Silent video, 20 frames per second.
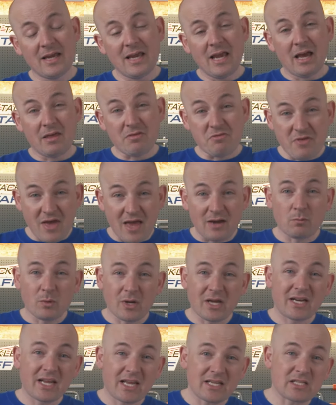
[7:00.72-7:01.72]
and then we're
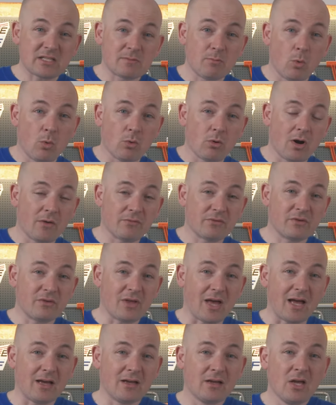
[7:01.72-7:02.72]
going to get smaller after
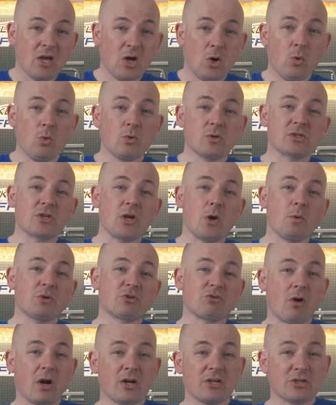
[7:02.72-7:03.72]
that. Also, we're
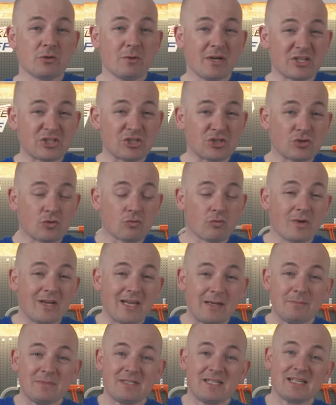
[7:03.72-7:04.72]
trying to do
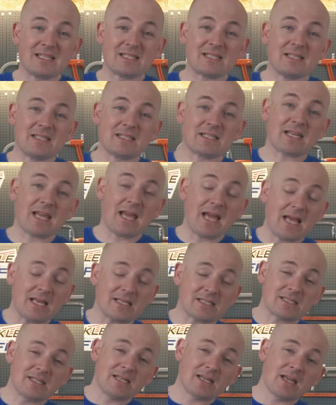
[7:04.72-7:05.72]
extreme distance
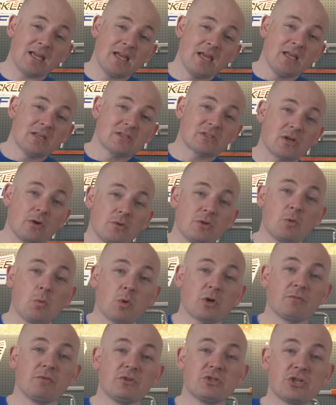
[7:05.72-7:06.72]
casting, so you
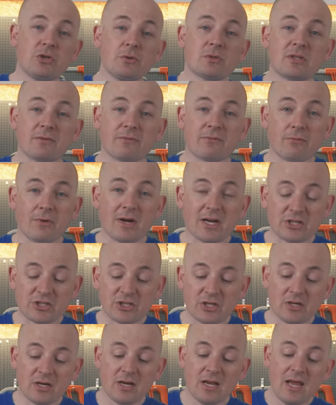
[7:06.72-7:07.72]
want to reduce the
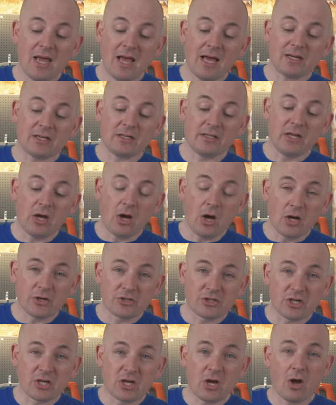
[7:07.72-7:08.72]
friction, and a
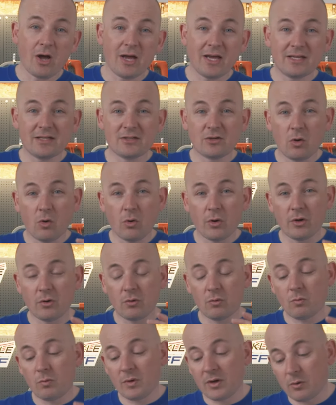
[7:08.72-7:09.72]
larger guide
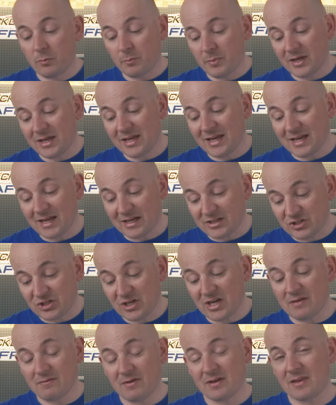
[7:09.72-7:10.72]
coil will be
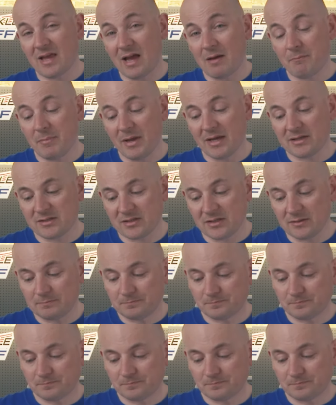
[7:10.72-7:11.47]
achieving that better.